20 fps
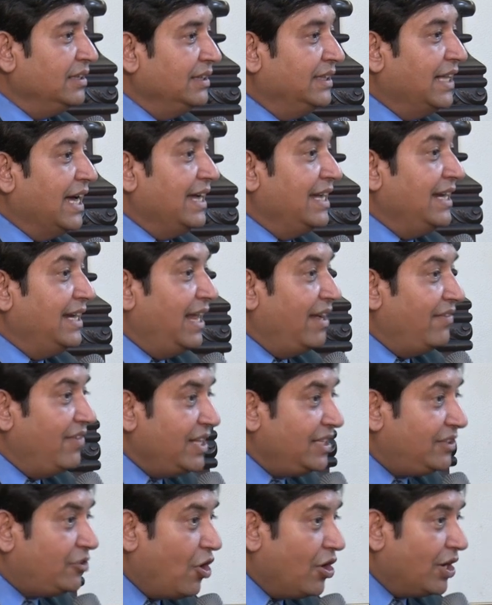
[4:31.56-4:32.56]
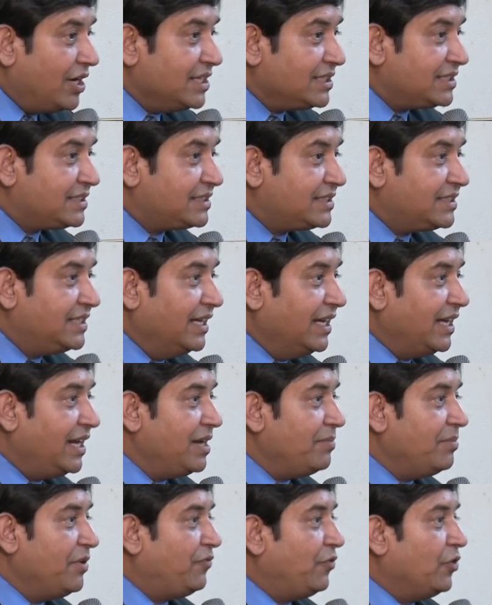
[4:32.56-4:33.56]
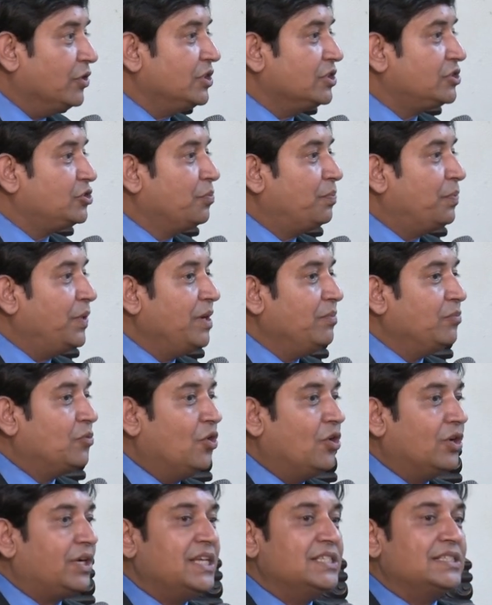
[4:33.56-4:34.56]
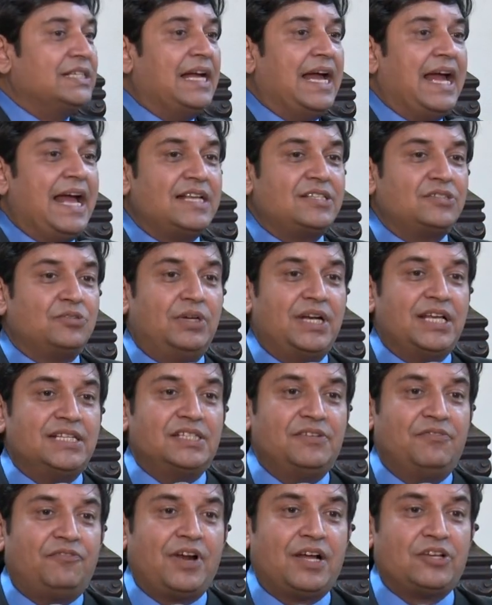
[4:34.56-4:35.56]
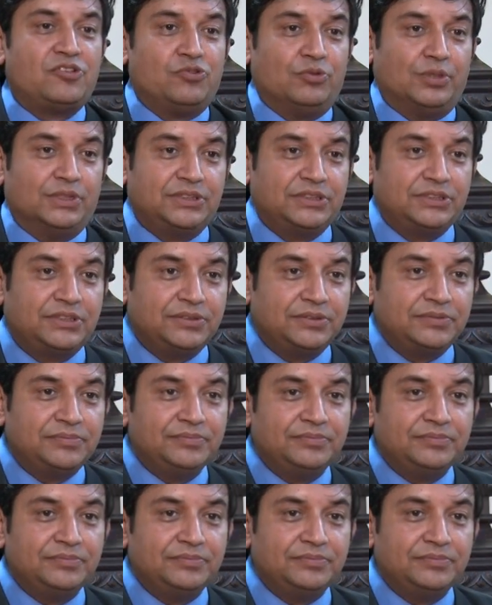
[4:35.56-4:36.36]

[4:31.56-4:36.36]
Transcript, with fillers: the 11th August hearing before the Supreme Court as, as good as infructuous.